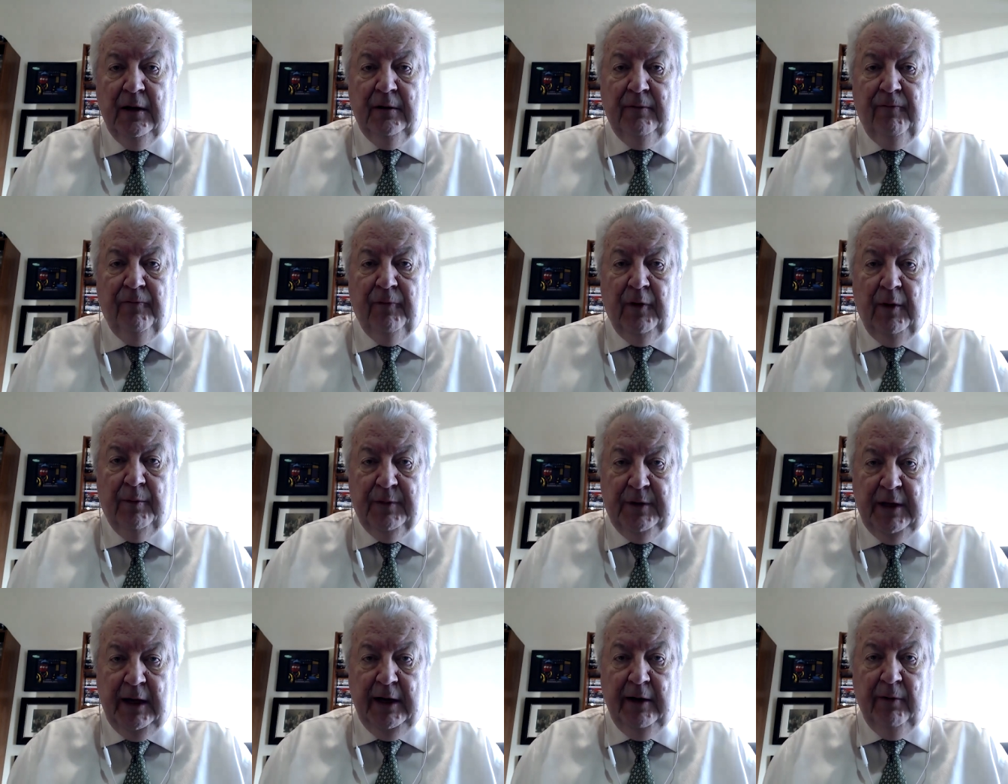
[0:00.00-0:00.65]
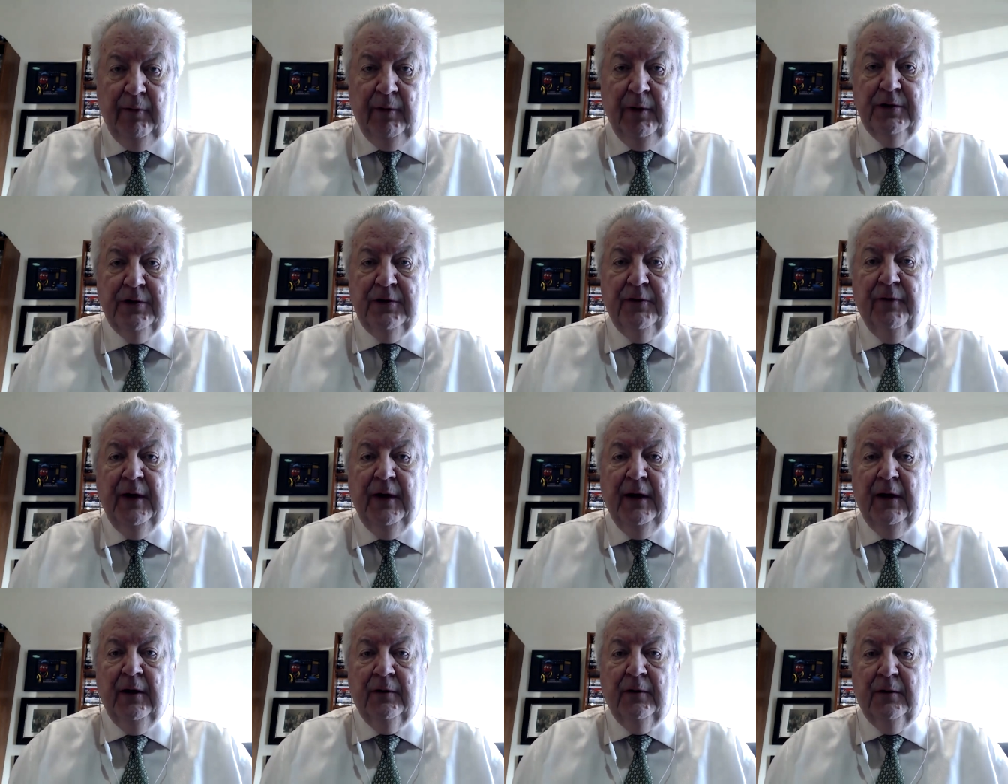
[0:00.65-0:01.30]
From Teddy
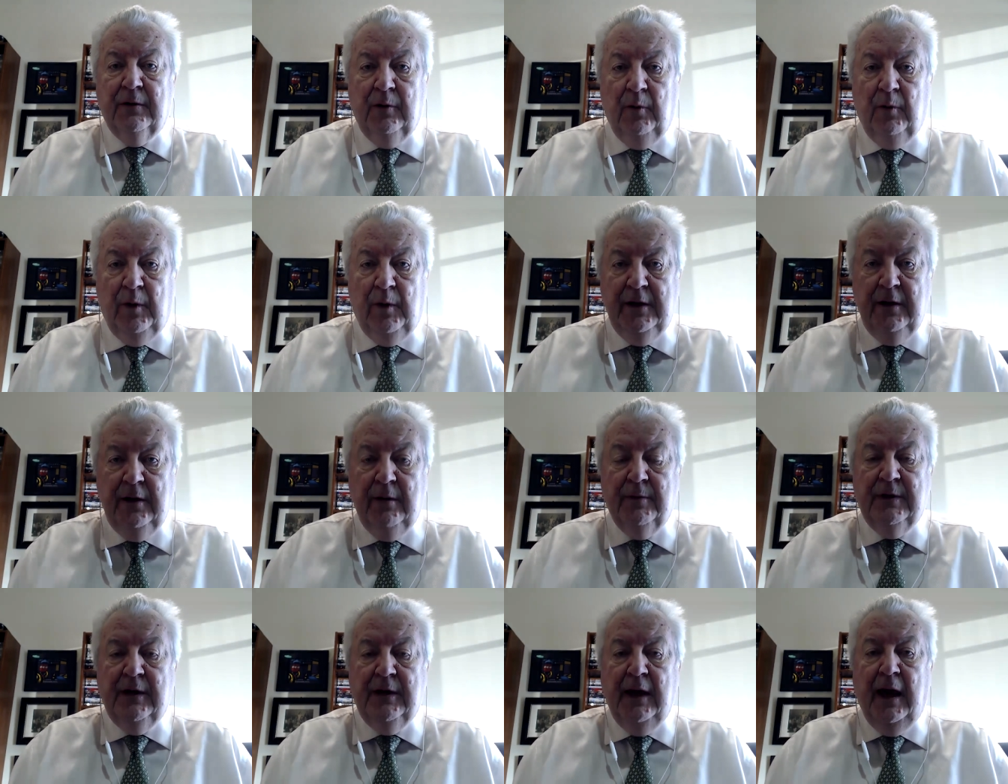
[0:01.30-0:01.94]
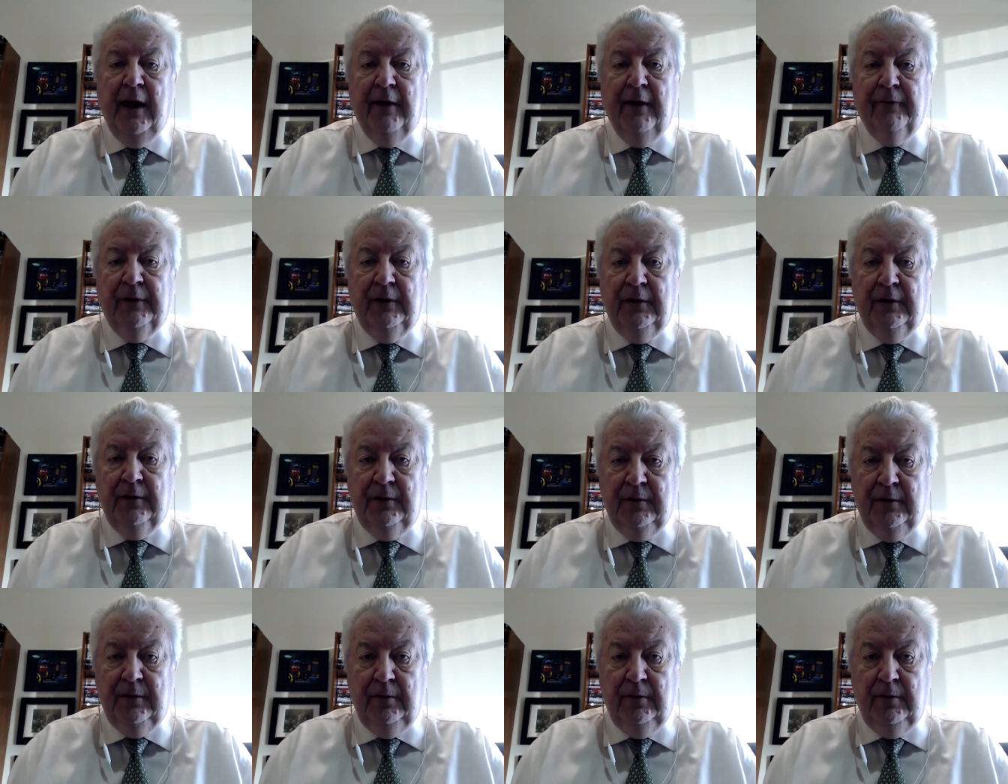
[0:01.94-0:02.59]
Roosevelt to William Taft
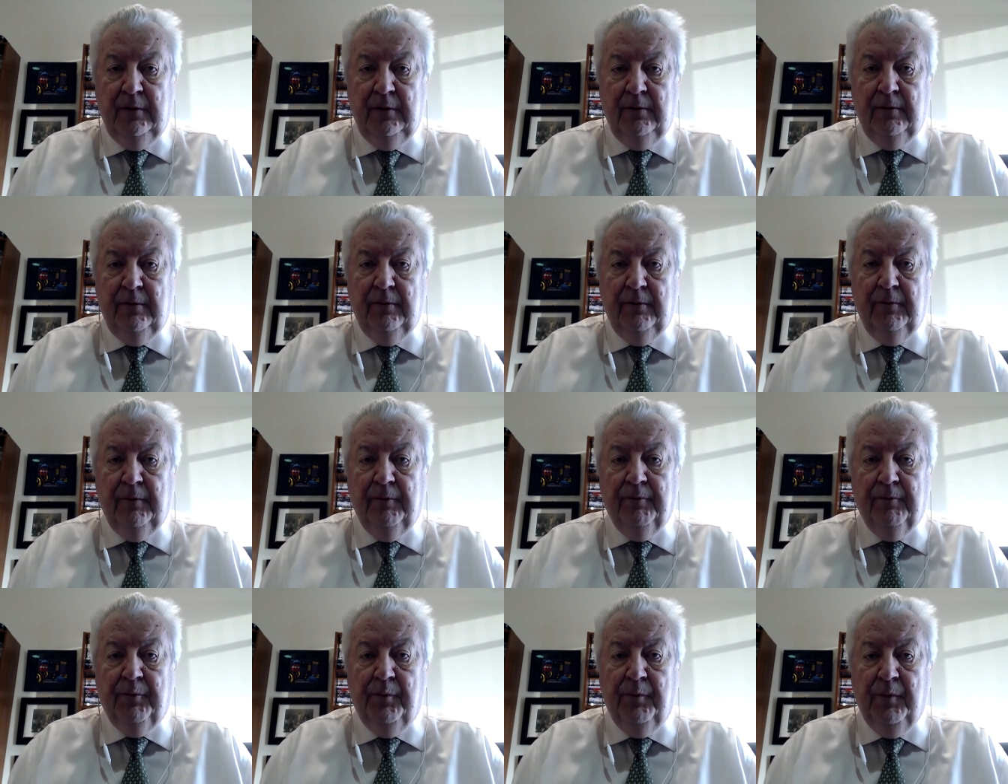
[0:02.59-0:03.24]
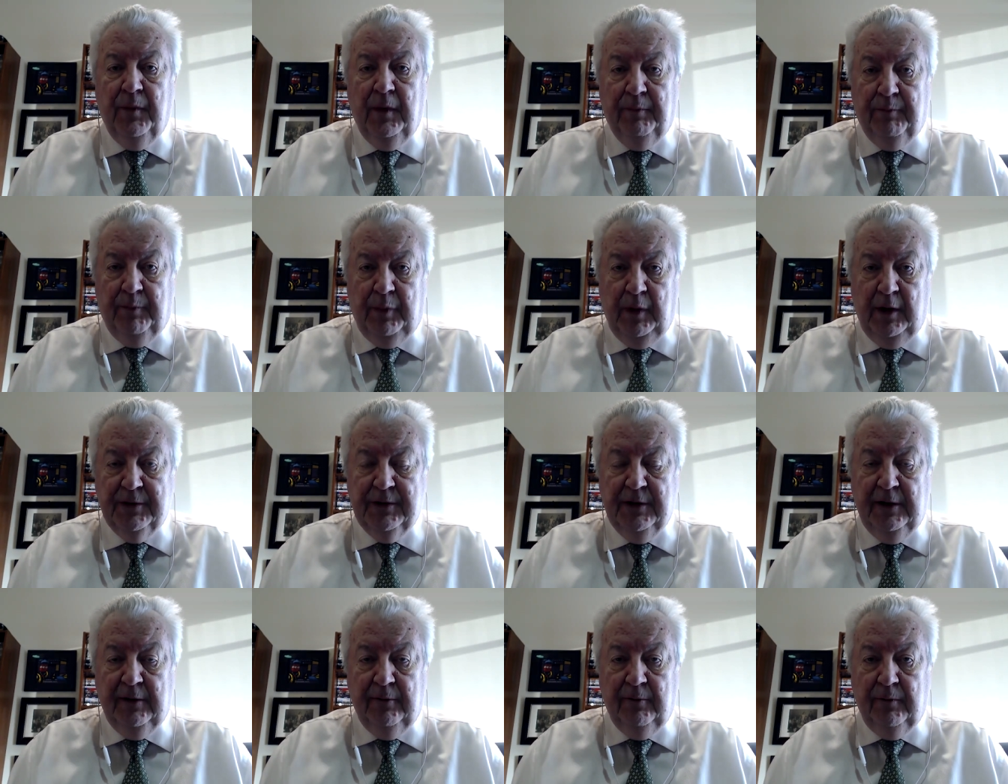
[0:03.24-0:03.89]
to
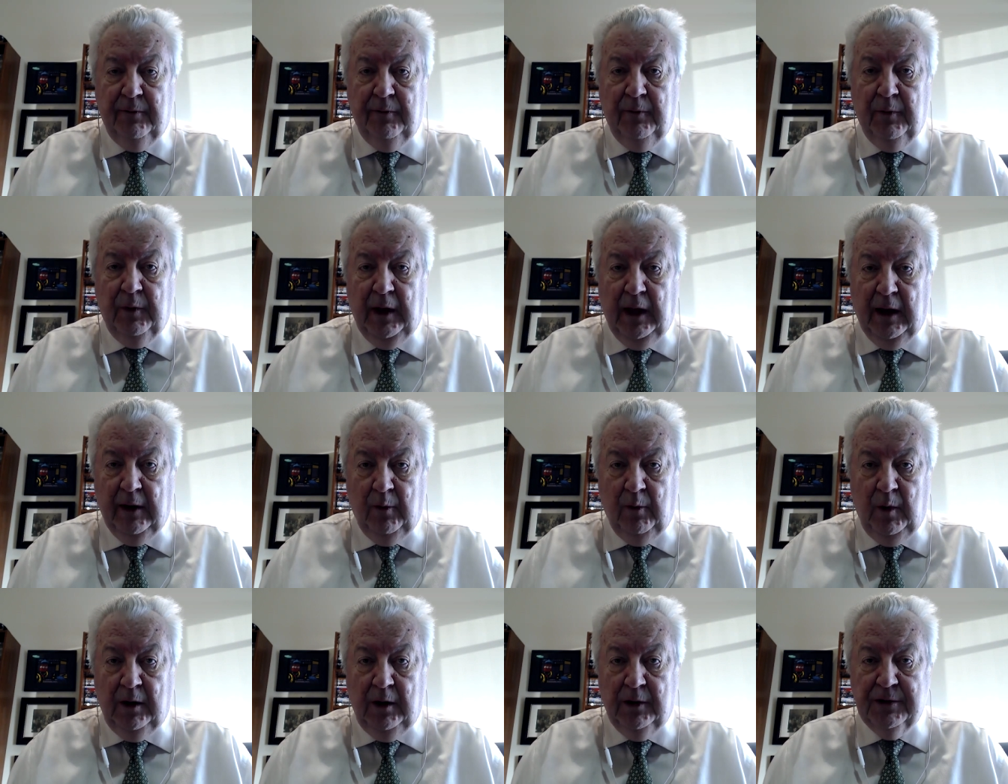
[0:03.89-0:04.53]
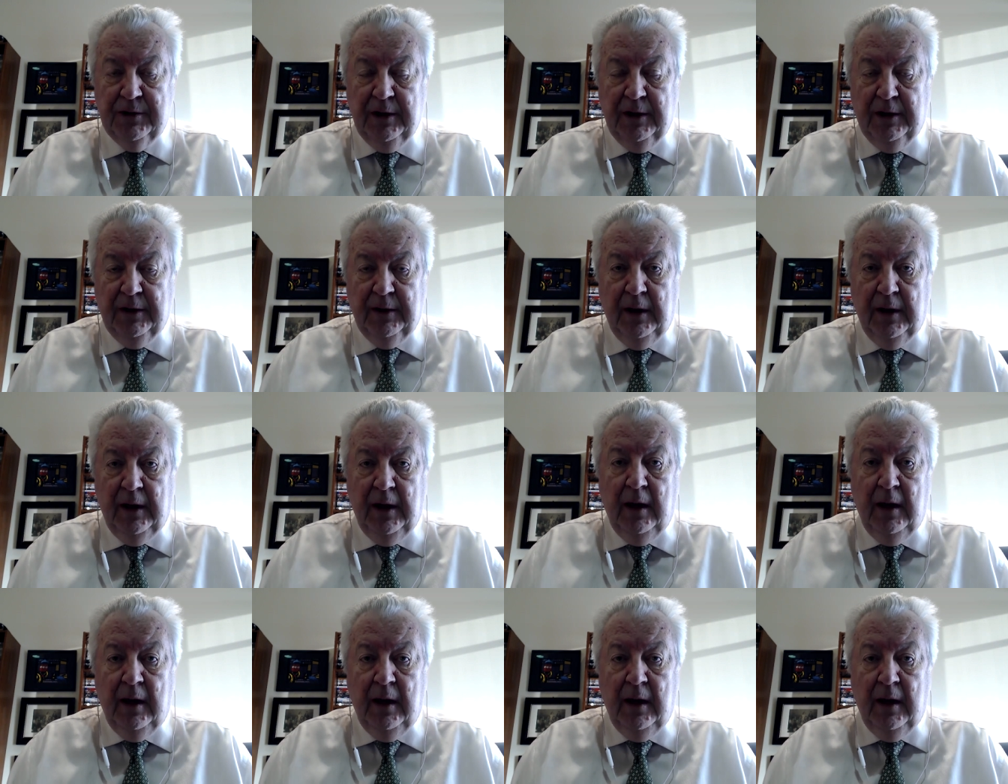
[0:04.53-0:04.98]
President Wilson,